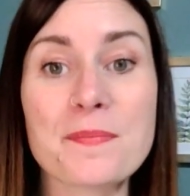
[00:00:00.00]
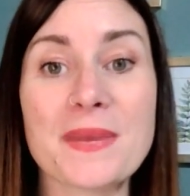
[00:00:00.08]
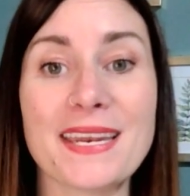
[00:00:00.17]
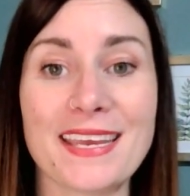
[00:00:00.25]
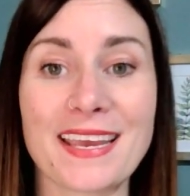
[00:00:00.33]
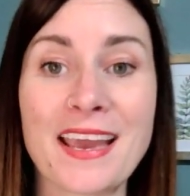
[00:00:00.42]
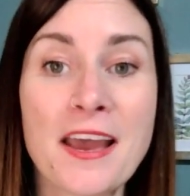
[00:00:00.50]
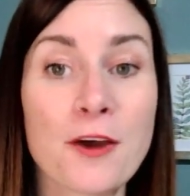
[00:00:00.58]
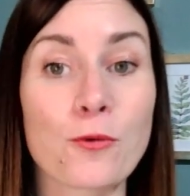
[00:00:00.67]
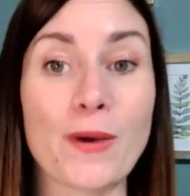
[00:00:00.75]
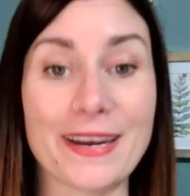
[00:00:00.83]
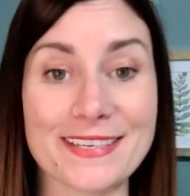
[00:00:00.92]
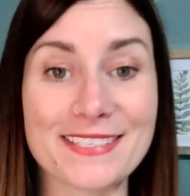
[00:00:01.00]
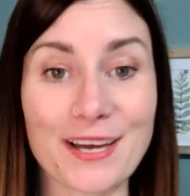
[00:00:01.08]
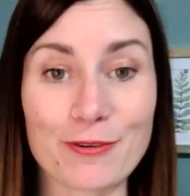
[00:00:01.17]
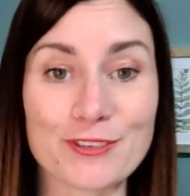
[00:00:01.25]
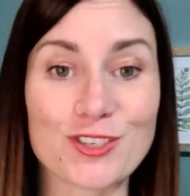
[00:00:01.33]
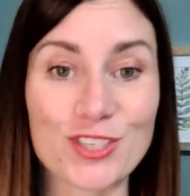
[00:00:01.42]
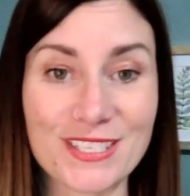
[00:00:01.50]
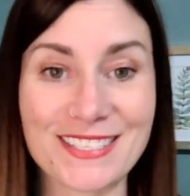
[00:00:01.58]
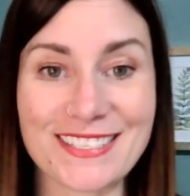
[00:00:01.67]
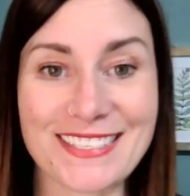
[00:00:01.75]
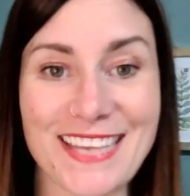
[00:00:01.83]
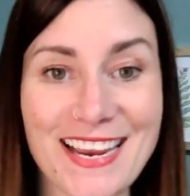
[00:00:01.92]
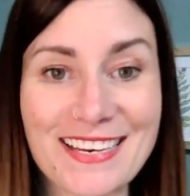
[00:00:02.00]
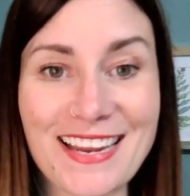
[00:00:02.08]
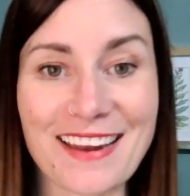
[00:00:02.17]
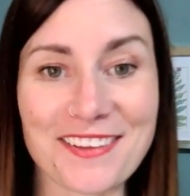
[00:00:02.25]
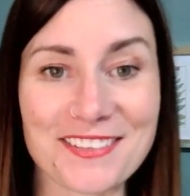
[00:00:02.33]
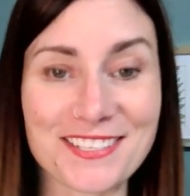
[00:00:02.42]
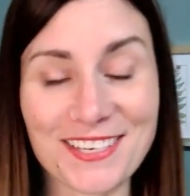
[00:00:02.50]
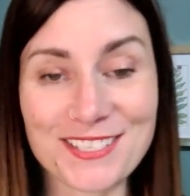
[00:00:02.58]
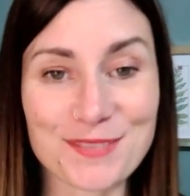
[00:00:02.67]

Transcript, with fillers: meaning when in doubt, just take nettles and it's